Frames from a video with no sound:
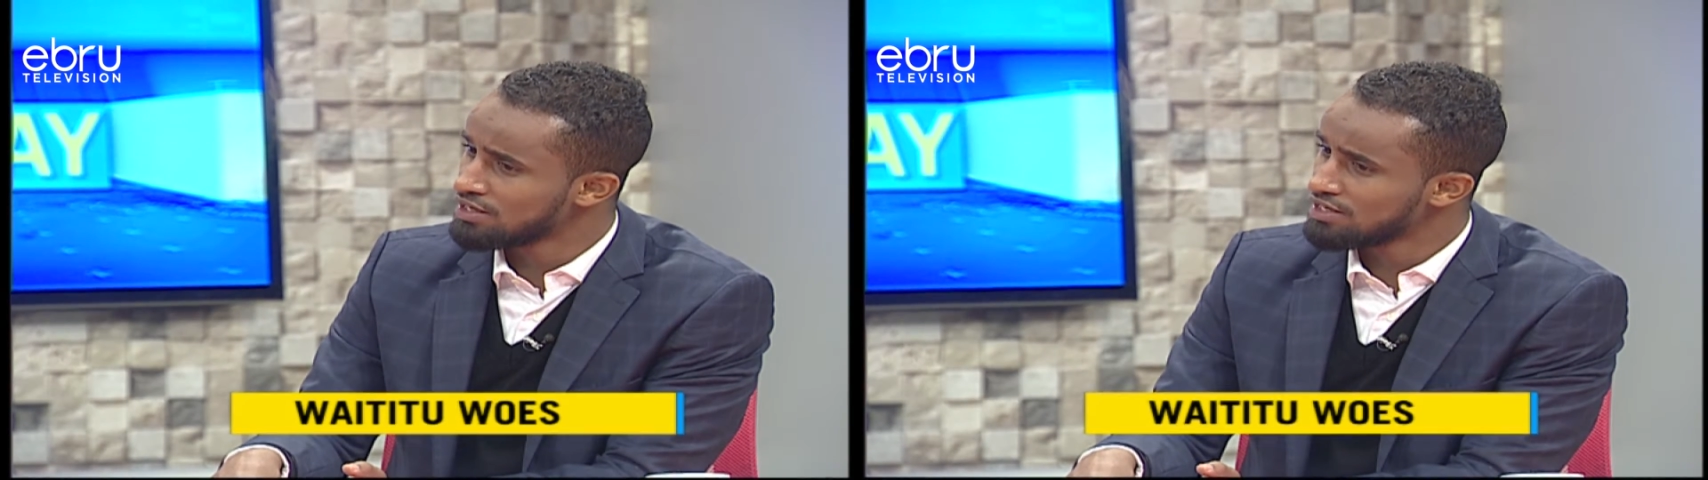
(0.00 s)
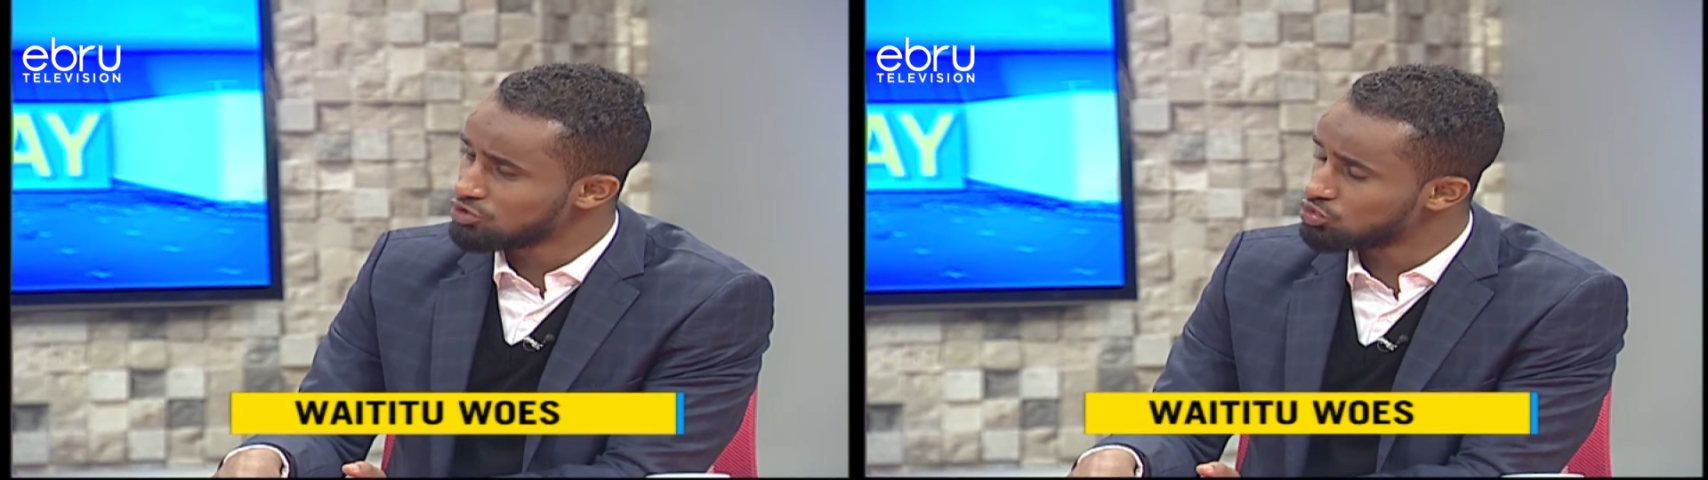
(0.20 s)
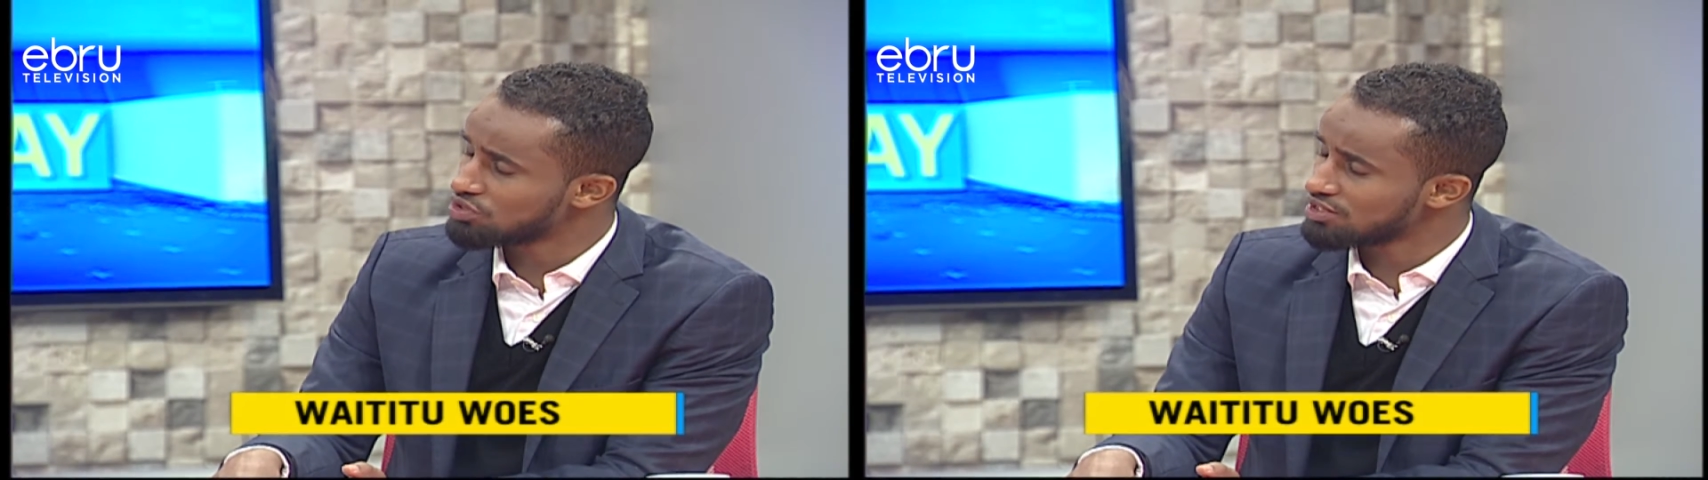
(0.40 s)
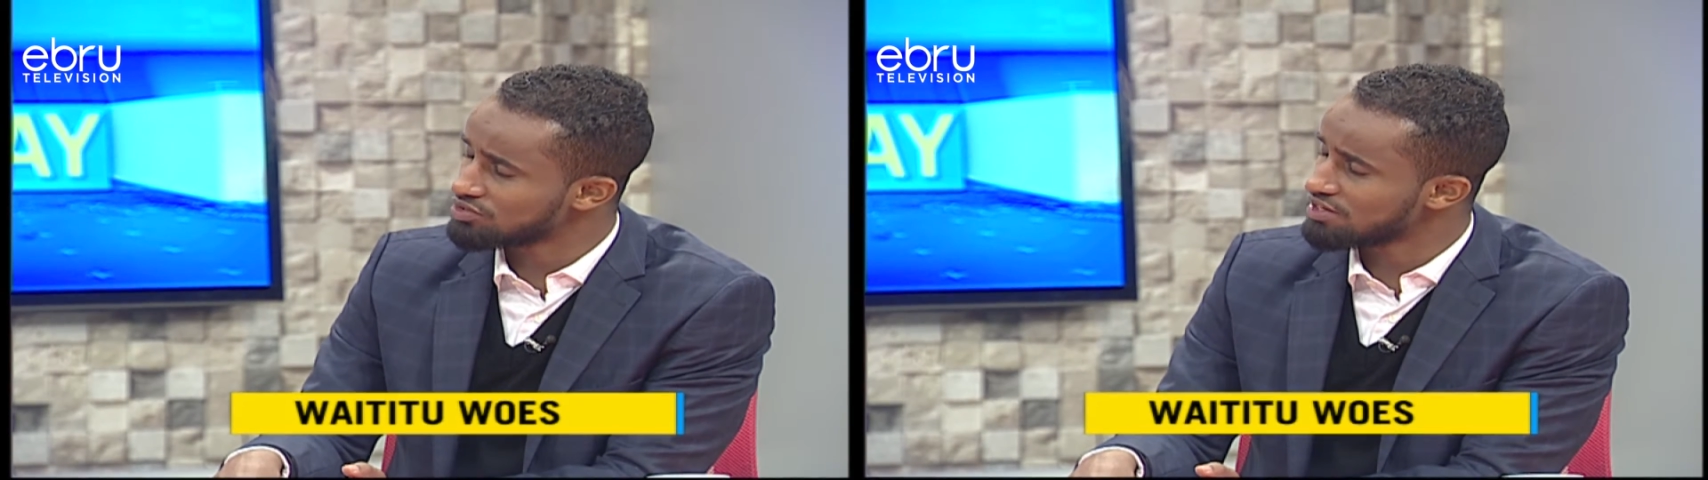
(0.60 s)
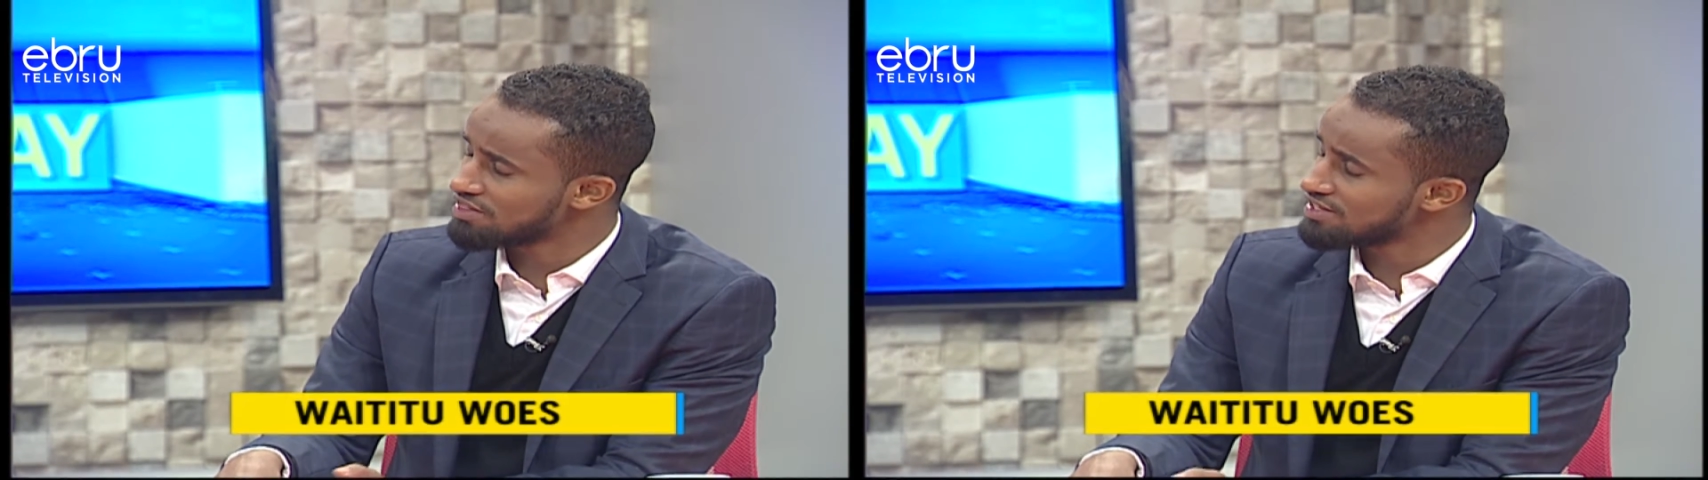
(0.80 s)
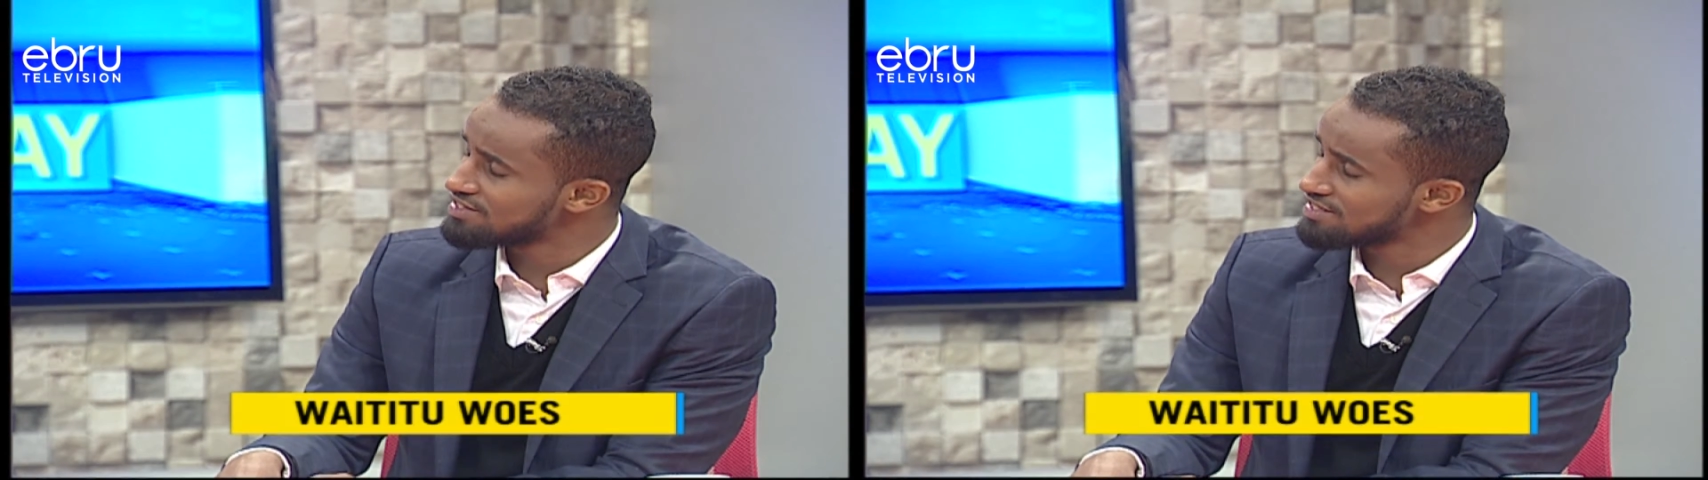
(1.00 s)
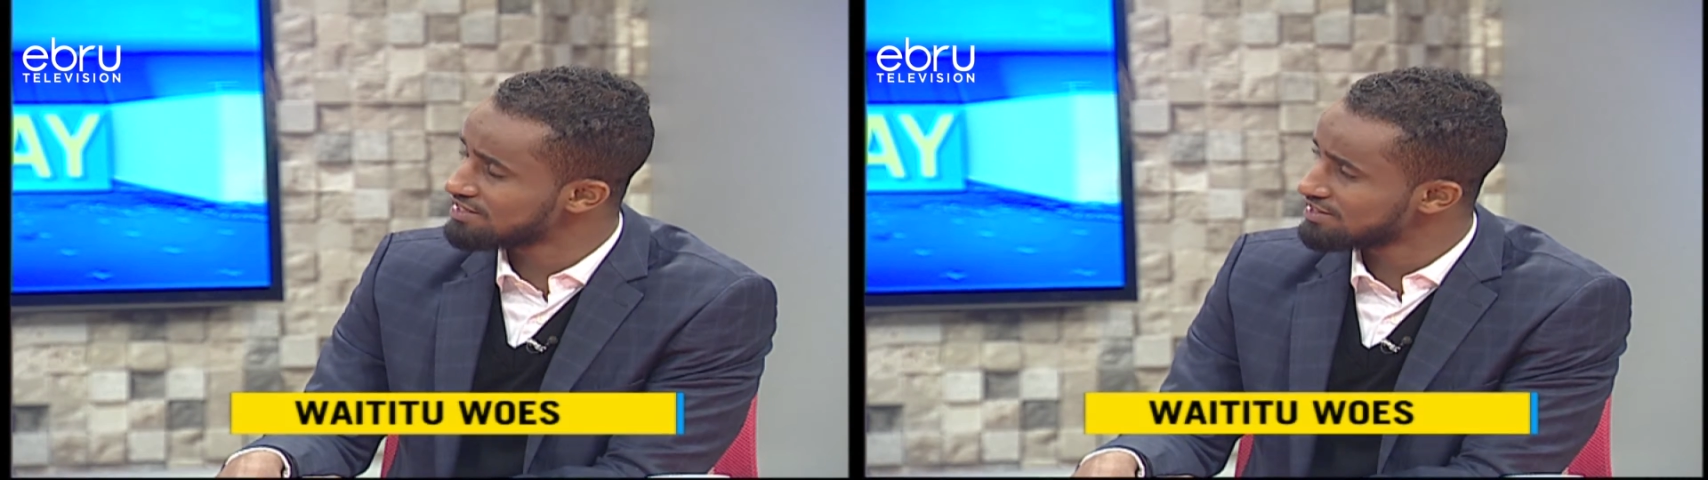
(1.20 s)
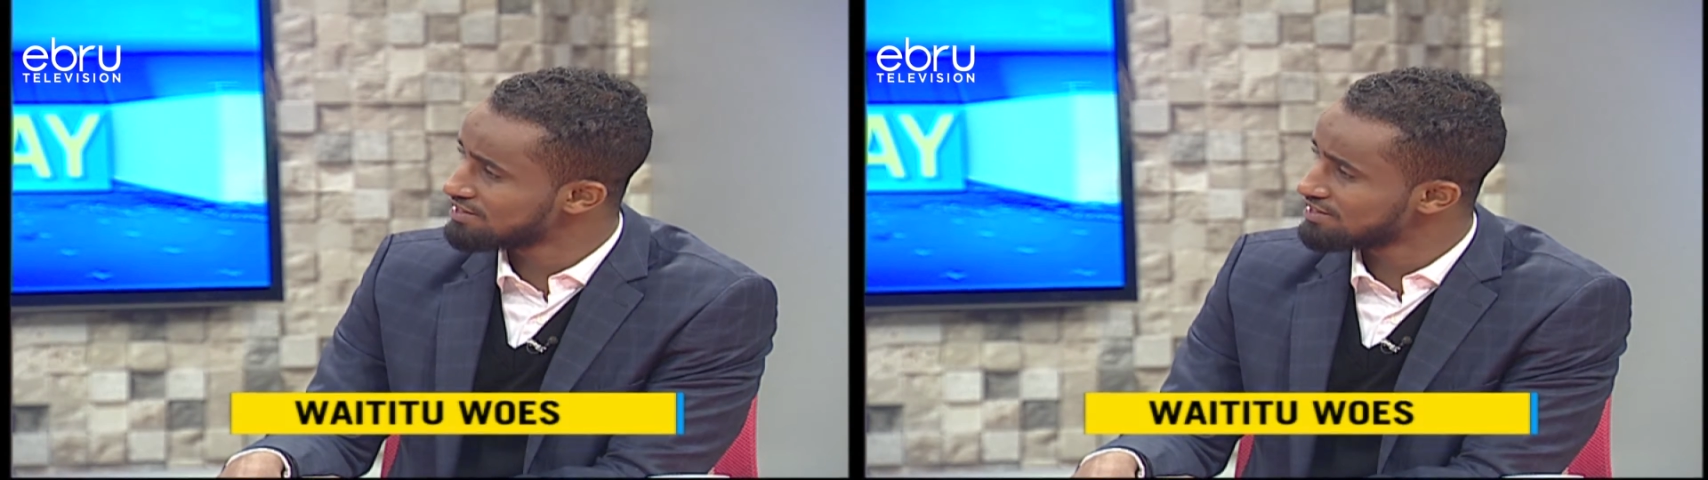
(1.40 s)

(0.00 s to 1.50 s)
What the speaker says: in 2013?